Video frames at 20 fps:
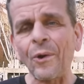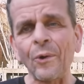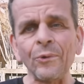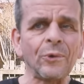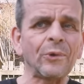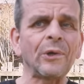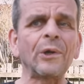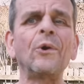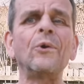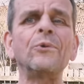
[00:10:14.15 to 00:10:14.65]
Or
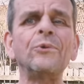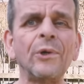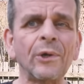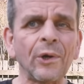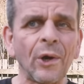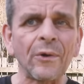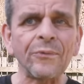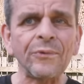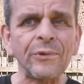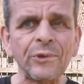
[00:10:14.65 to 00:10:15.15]
you can go to a
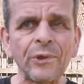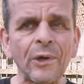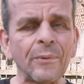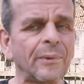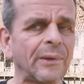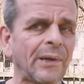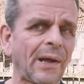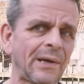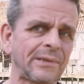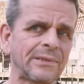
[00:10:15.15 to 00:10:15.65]
coffee shop
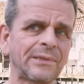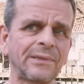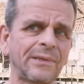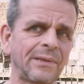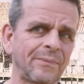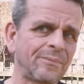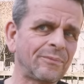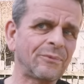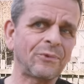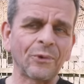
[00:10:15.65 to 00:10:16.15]
and ask
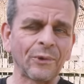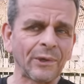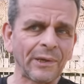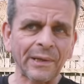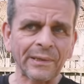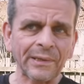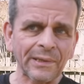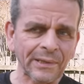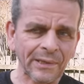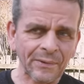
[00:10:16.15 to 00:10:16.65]
them to
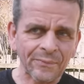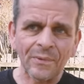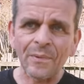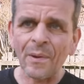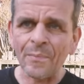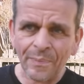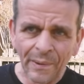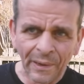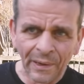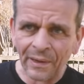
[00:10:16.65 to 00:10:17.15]
collect it, give them
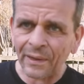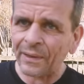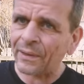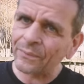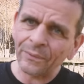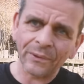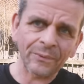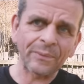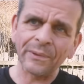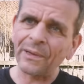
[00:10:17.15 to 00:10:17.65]
a bin, and they
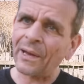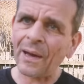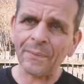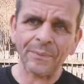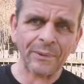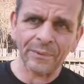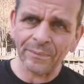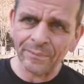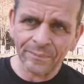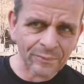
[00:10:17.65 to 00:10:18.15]
will be
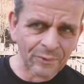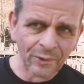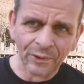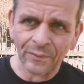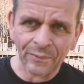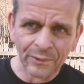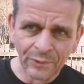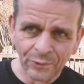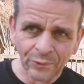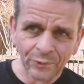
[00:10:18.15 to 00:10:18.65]
happy to
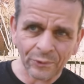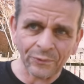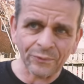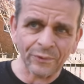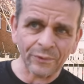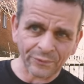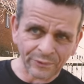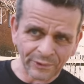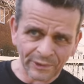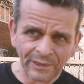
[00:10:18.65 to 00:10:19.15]
give it to you
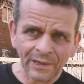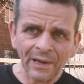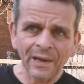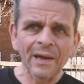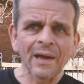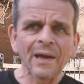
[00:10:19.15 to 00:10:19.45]
for free.